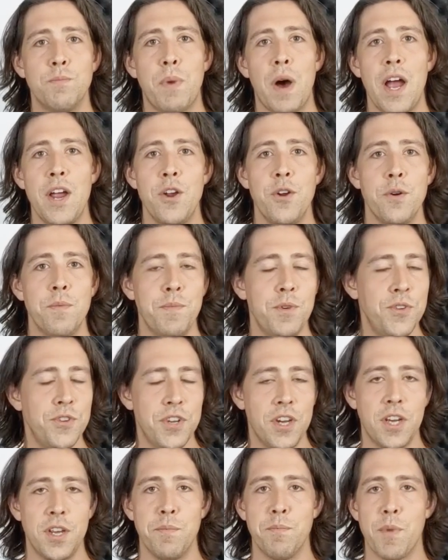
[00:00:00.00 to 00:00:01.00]
buy your
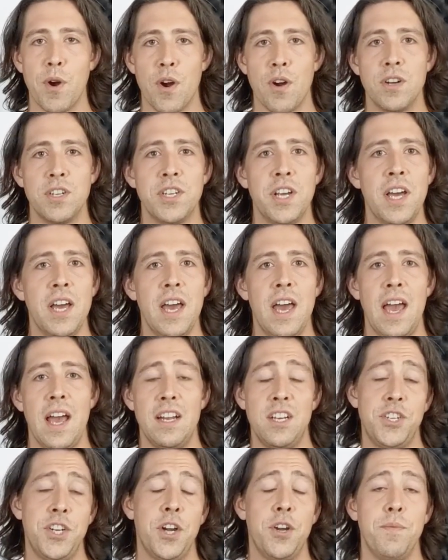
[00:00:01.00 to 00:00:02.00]
music and merch,
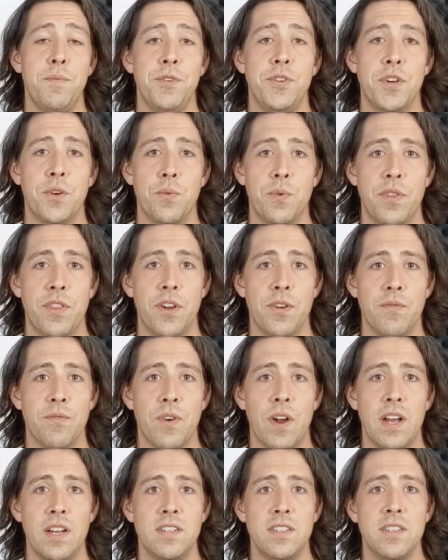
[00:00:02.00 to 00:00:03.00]
and share your music with their
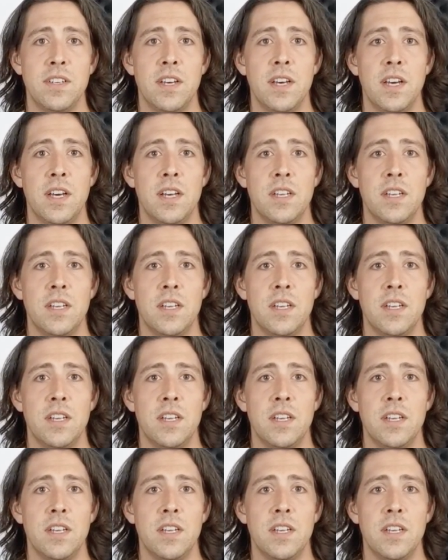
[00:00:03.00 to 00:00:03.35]
friends.